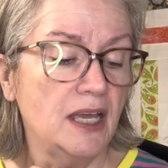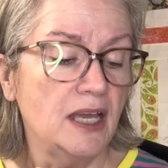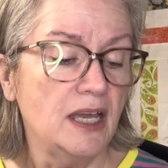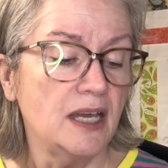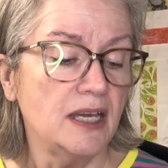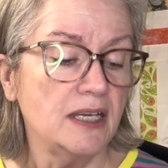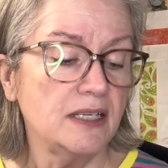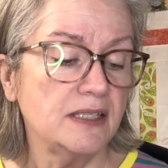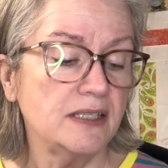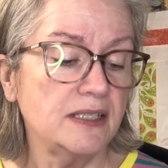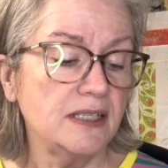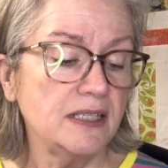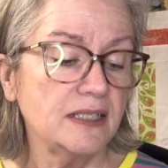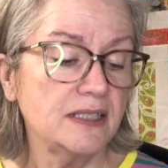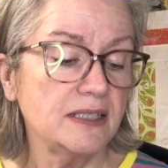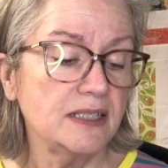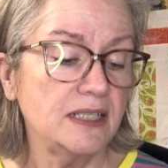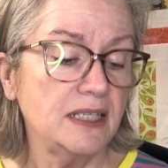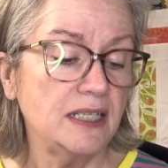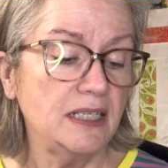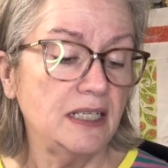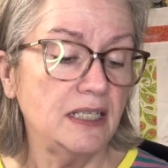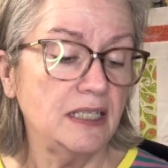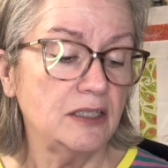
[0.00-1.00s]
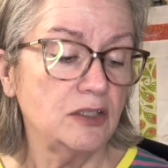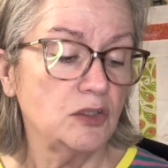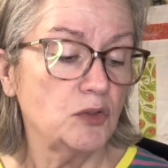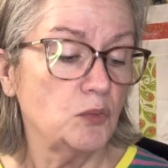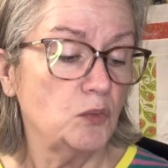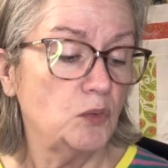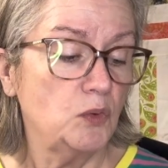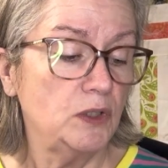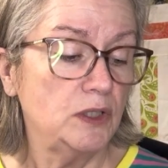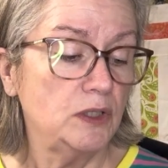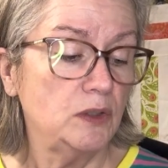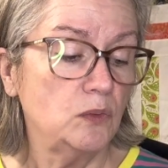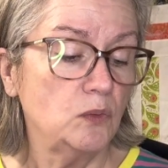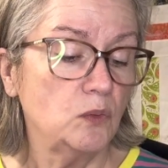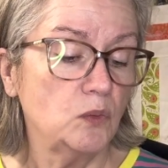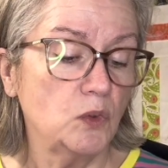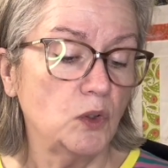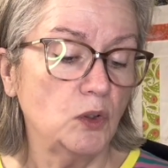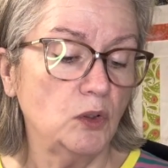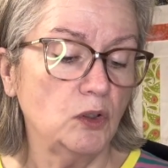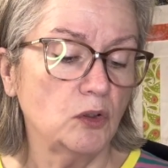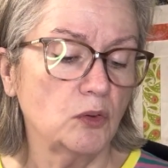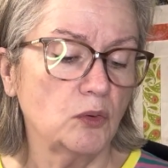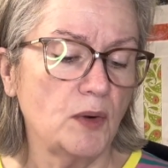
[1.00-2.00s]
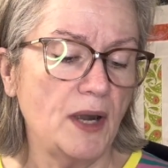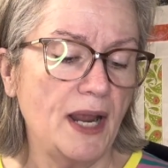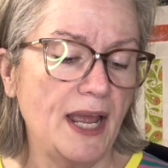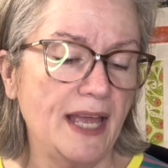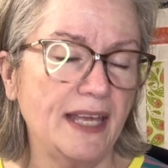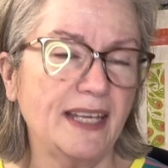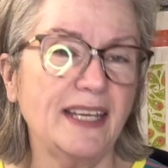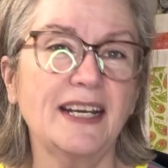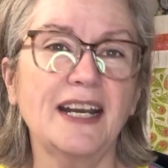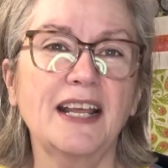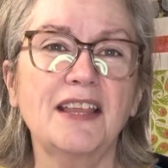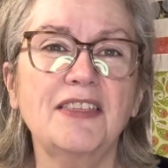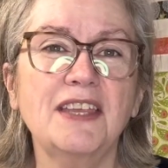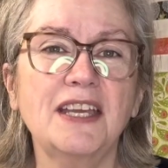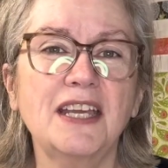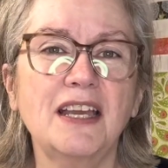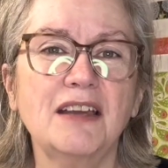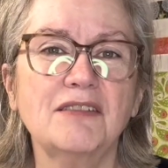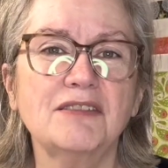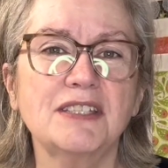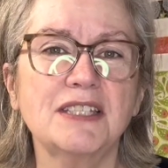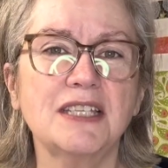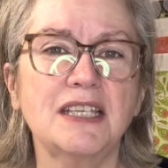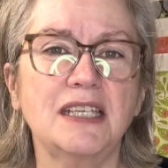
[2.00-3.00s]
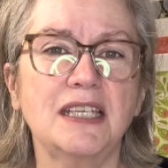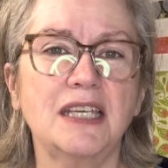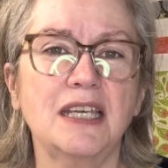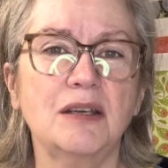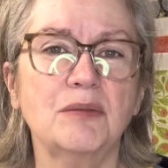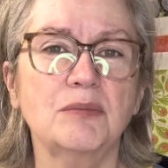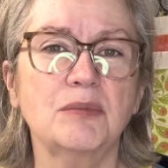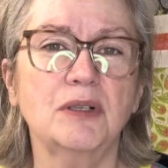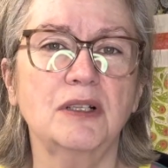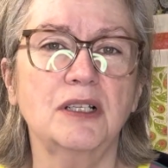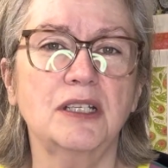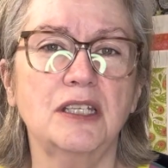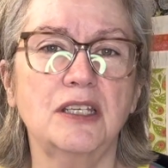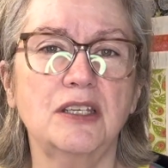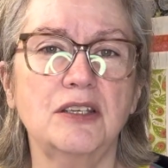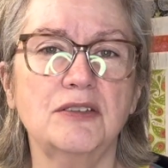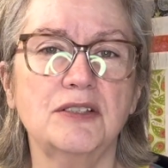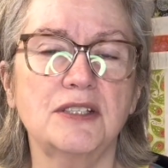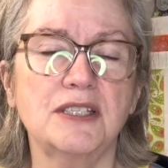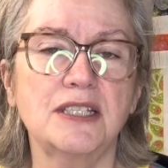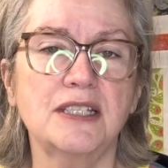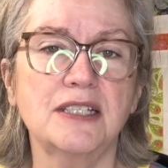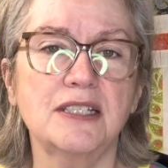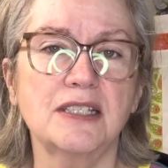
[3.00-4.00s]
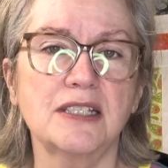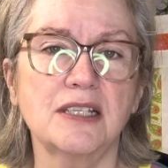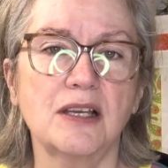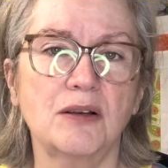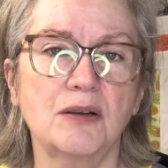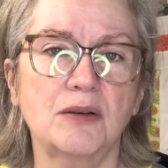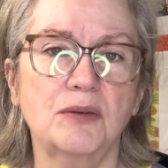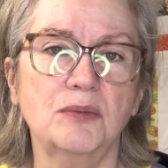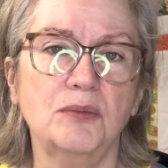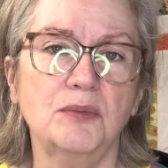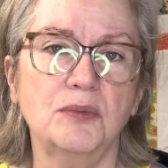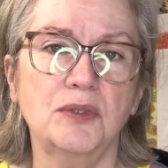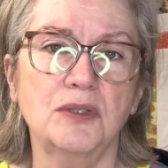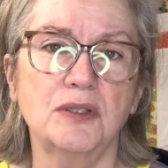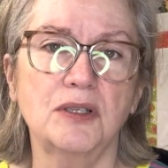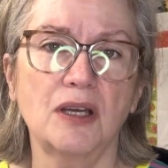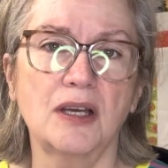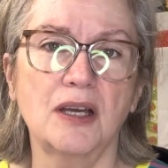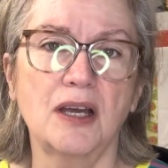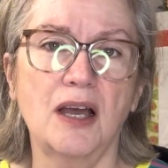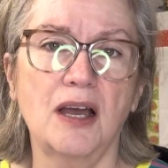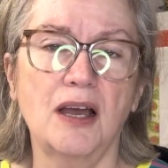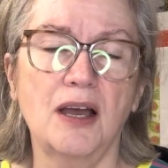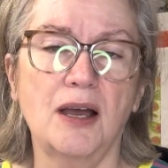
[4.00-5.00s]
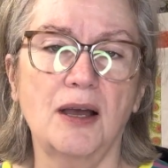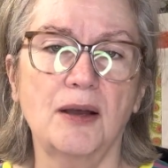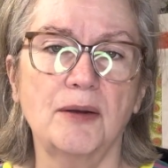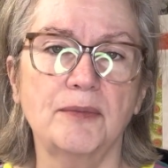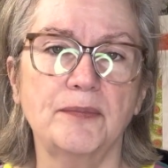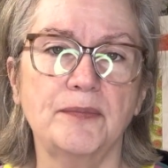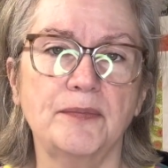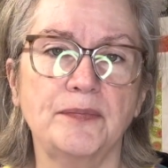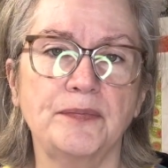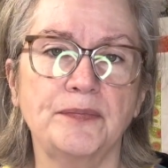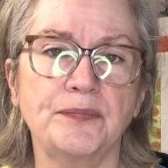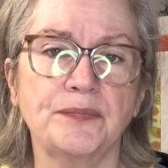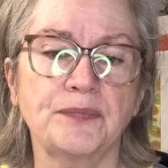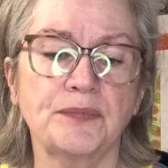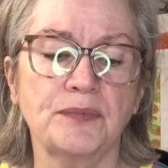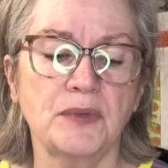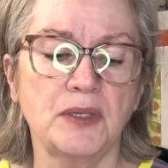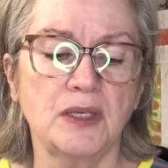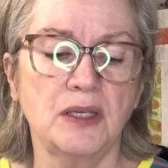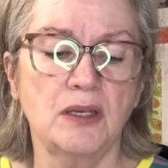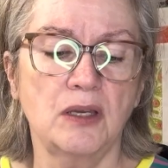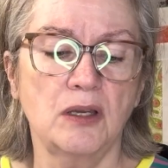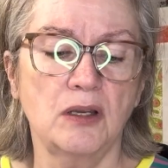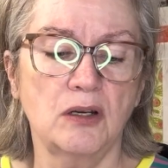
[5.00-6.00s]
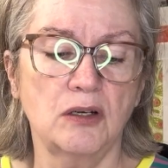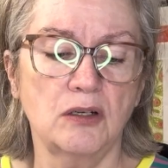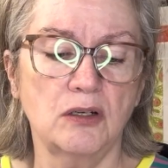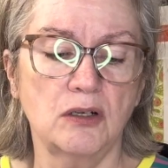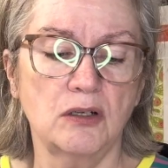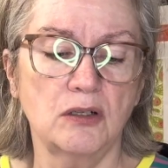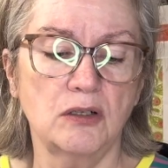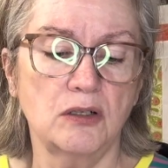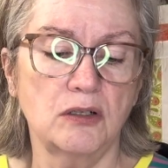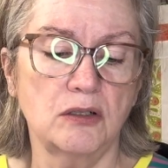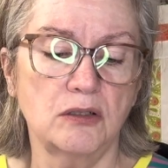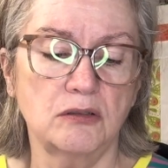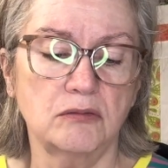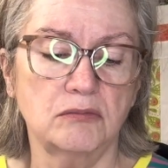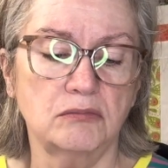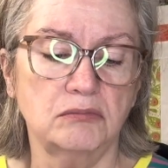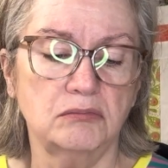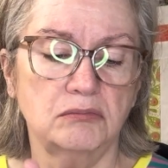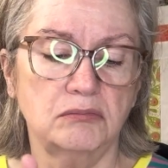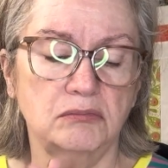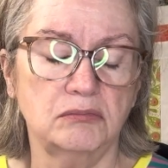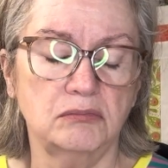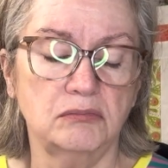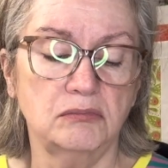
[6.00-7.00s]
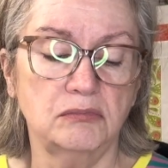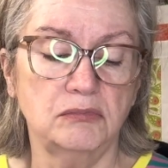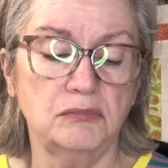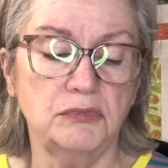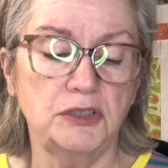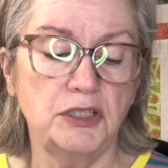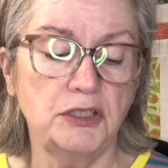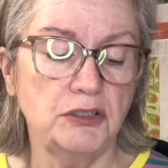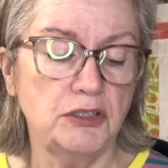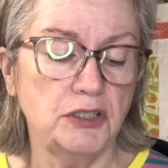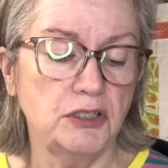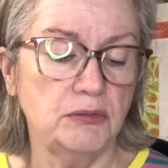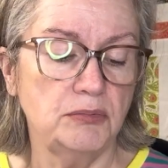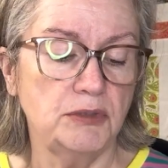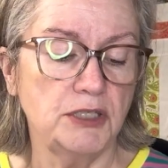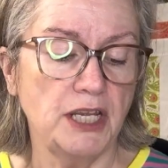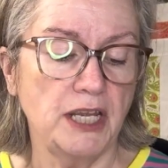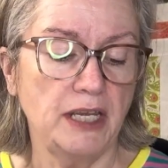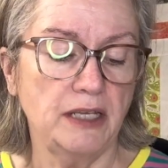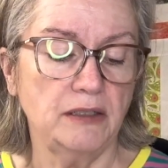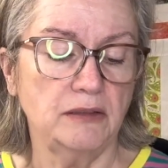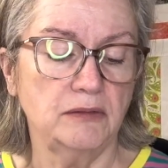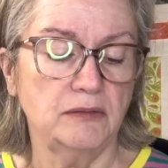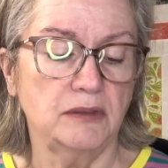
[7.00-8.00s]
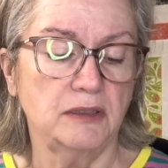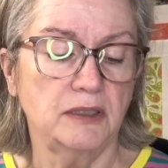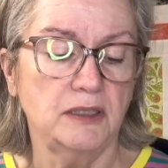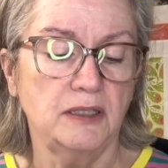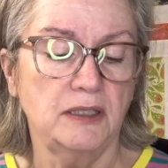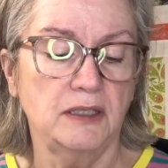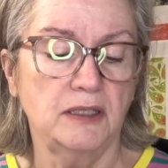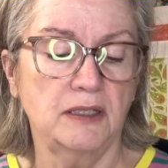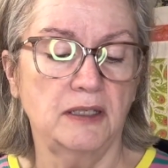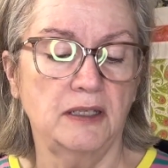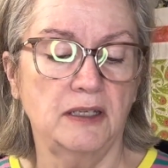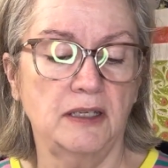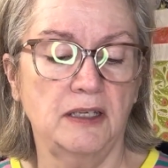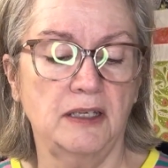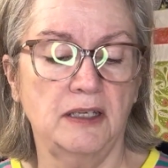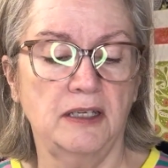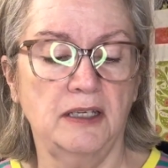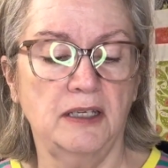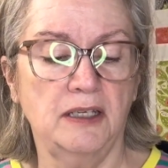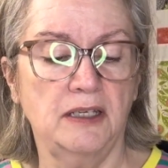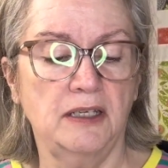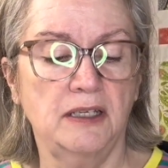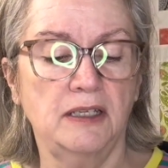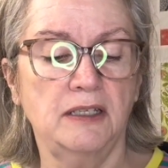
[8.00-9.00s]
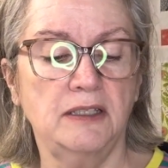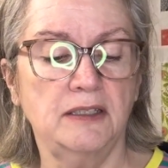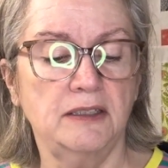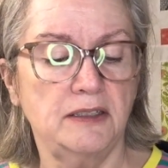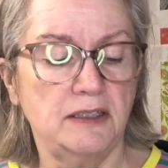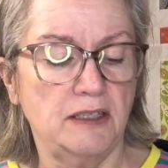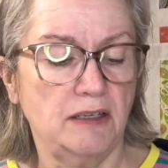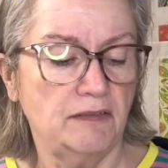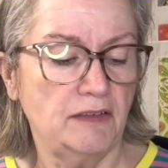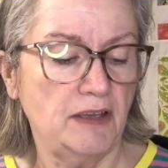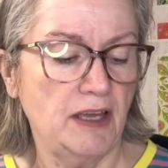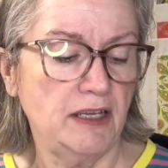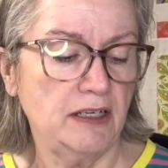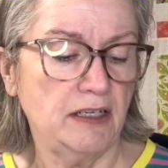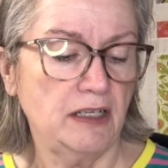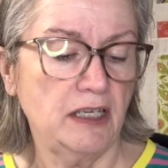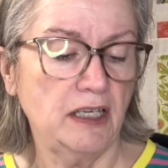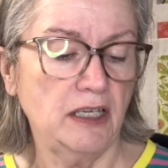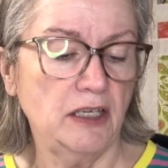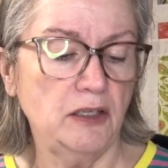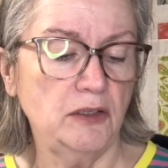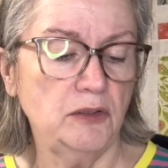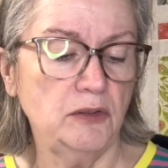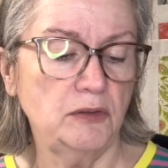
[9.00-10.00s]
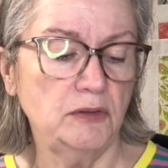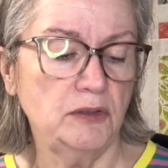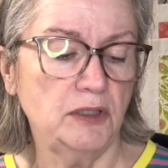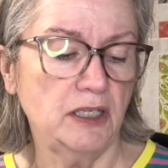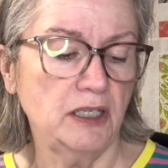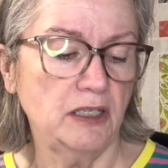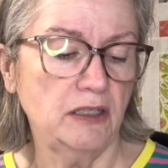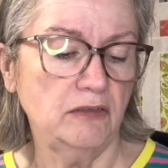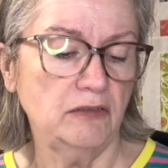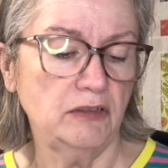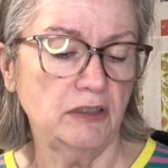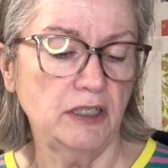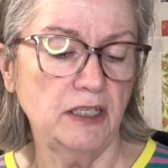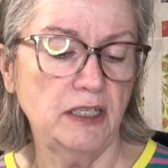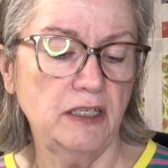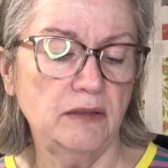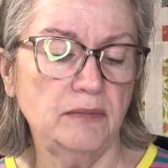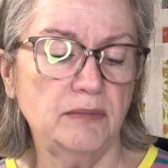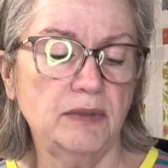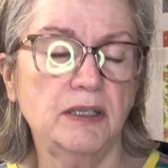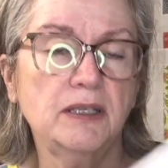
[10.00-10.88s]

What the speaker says: a 16-inch wooden ruler rack. And I think I've seen Kimberly use this on her YouTube channel. So I've got the code covered up,